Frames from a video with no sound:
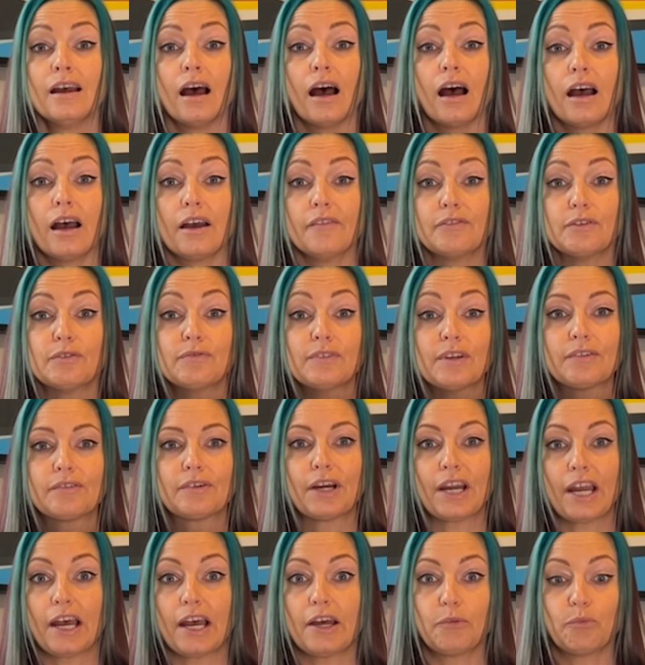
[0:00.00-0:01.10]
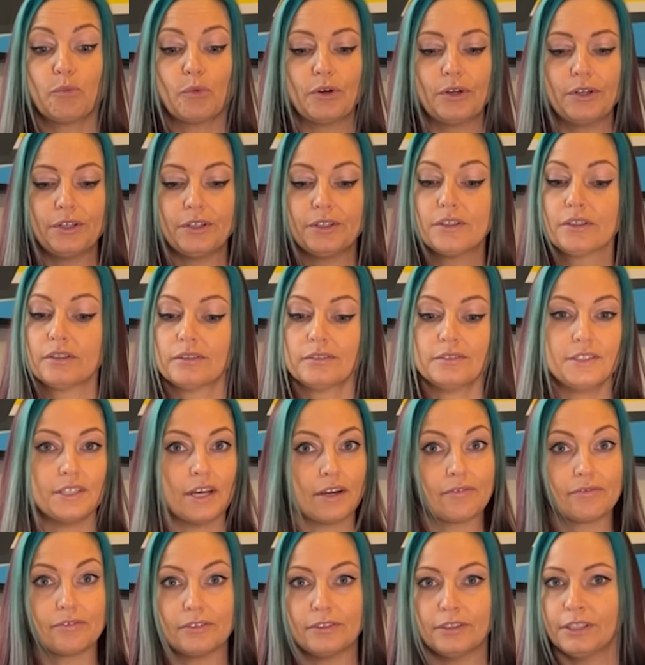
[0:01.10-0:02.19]
If you've never had one,
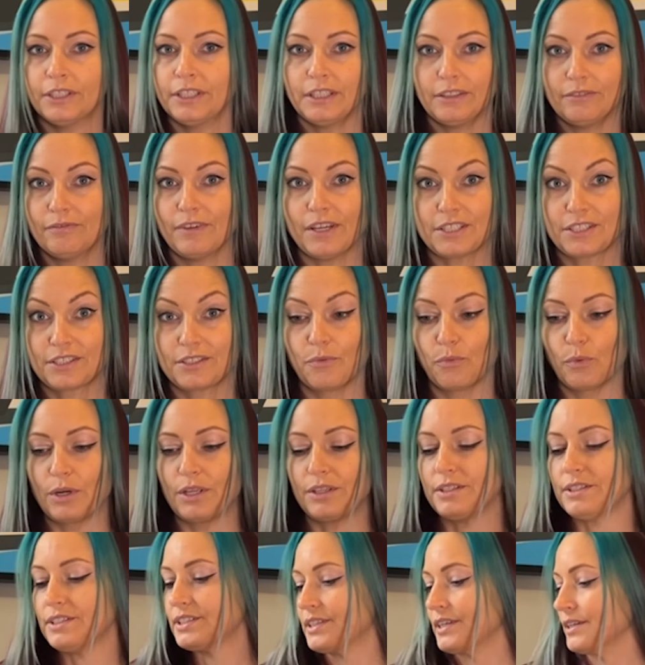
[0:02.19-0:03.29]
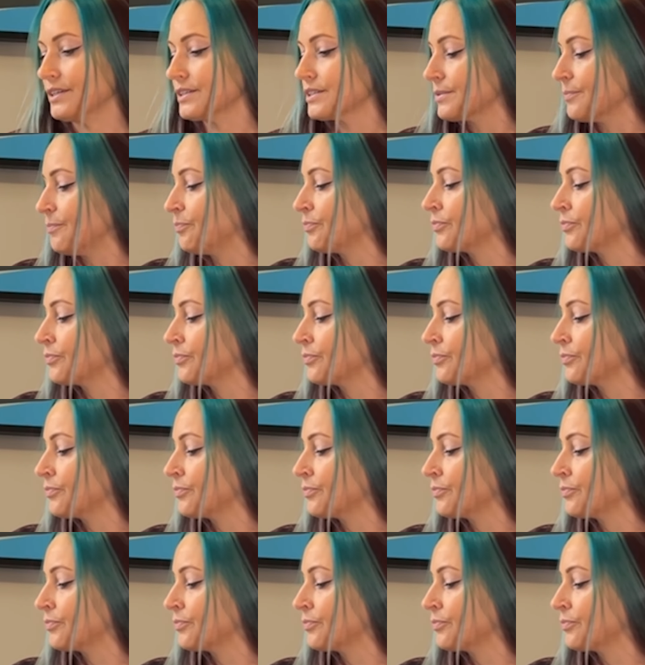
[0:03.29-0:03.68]
definitely invest in one of these things.